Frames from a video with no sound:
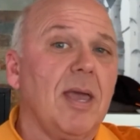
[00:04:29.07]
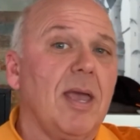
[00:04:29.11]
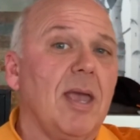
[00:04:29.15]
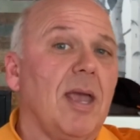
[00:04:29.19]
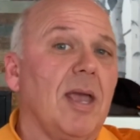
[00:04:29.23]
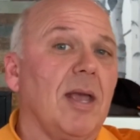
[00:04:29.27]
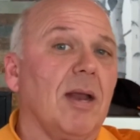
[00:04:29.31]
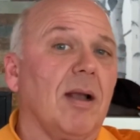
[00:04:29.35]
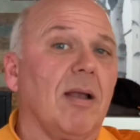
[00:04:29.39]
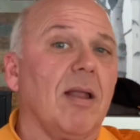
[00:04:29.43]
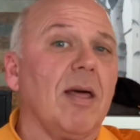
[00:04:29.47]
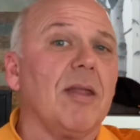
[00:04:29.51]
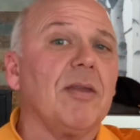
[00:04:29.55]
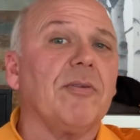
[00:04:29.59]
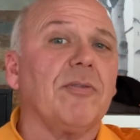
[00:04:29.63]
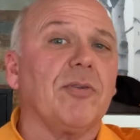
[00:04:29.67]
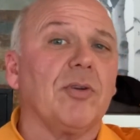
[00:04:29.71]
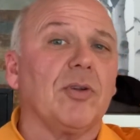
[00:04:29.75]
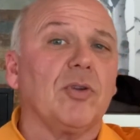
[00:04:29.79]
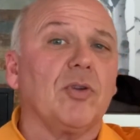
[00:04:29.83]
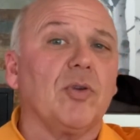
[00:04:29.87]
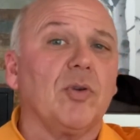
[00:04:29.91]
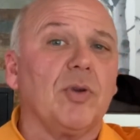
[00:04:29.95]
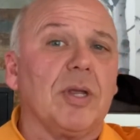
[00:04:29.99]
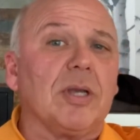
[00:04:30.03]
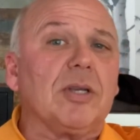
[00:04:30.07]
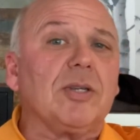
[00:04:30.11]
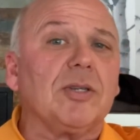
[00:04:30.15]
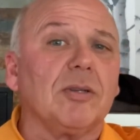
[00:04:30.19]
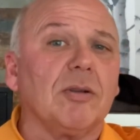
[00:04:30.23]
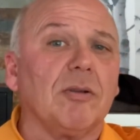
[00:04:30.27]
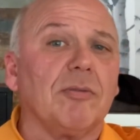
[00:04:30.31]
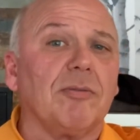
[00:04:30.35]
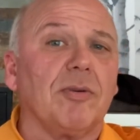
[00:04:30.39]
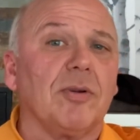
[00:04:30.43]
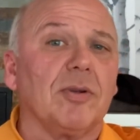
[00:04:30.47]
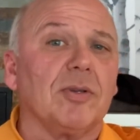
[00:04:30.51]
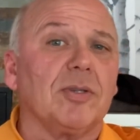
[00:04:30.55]
And a lot of your traditional
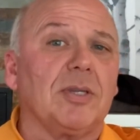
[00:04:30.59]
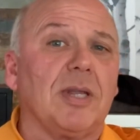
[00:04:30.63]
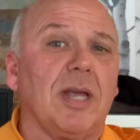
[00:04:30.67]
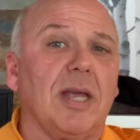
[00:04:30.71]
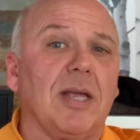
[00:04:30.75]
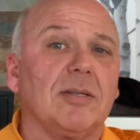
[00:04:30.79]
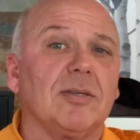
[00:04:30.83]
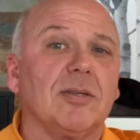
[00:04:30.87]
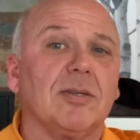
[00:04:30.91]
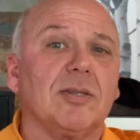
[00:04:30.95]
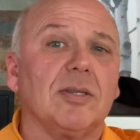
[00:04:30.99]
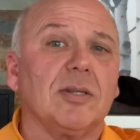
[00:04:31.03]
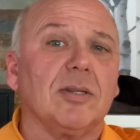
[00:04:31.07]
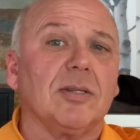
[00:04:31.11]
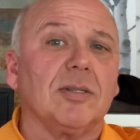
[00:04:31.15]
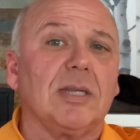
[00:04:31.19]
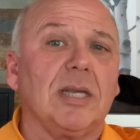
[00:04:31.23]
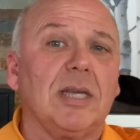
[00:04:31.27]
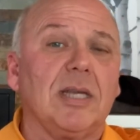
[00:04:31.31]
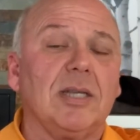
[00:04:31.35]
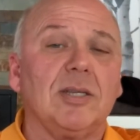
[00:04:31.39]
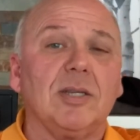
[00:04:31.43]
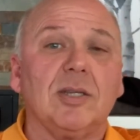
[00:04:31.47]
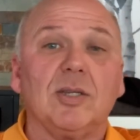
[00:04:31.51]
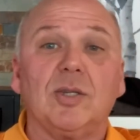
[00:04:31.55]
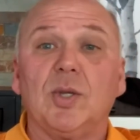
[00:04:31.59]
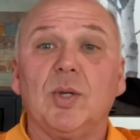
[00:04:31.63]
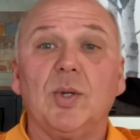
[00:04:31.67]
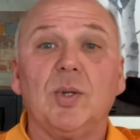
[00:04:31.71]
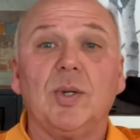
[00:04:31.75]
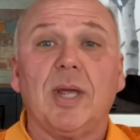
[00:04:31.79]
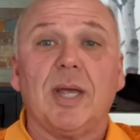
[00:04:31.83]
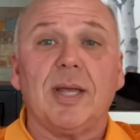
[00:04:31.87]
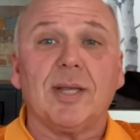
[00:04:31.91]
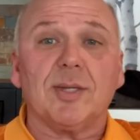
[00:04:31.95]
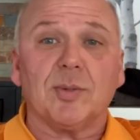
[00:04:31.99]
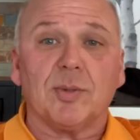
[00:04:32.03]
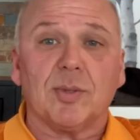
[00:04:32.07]
first aids are still teaching 2
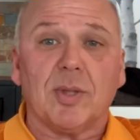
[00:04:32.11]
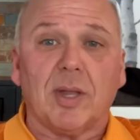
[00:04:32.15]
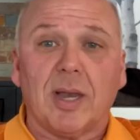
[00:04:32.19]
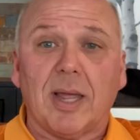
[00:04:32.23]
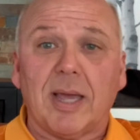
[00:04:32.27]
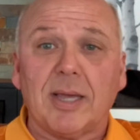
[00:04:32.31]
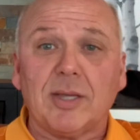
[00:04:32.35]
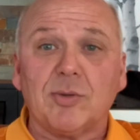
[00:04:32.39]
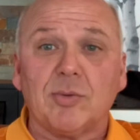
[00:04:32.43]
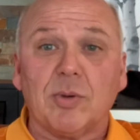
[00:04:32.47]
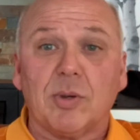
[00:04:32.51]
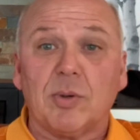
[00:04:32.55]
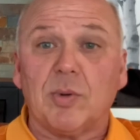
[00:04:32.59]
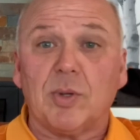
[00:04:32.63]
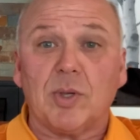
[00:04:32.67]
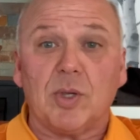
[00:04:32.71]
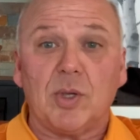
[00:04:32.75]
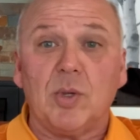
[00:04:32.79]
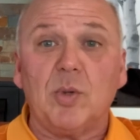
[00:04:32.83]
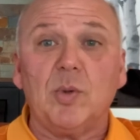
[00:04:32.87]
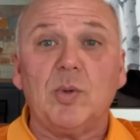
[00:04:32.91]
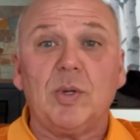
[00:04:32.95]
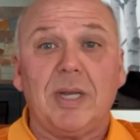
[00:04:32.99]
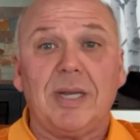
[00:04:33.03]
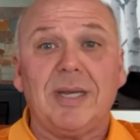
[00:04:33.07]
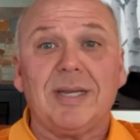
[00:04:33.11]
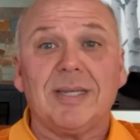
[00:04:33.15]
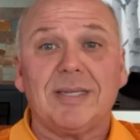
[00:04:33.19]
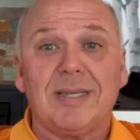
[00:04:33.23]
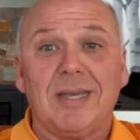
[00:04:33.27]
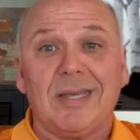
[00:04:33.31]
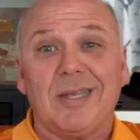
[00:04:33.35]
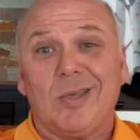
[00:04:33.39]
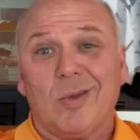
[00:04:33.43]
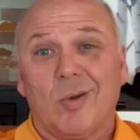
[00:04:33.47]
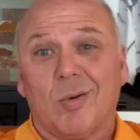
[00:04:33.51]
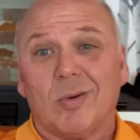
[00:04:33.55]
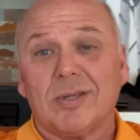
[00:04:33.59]
days worth of lecturing where you need to
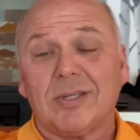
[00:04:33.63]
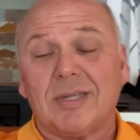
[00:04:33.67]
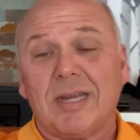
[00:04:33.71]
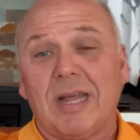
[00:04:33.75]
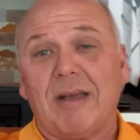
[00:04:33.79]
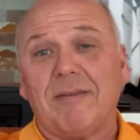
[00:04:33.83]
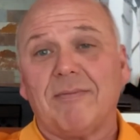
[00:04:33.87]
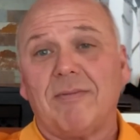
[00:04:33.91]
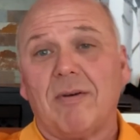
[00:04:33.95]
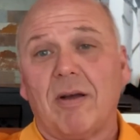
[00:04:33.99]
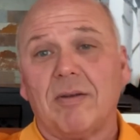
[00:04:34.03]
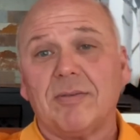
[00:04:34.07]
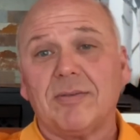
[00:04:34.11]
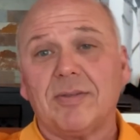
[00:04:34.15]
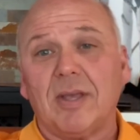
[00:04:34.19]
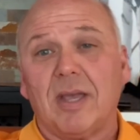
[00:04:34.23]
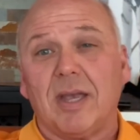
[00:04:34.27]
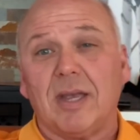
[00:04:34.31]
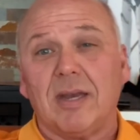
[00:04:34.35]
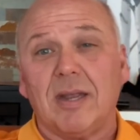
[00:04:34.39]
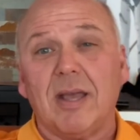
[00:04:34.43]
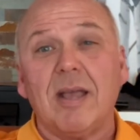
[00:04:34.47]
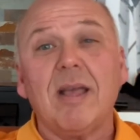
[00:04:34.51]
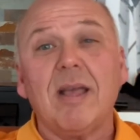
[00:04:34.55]
send your staff off site.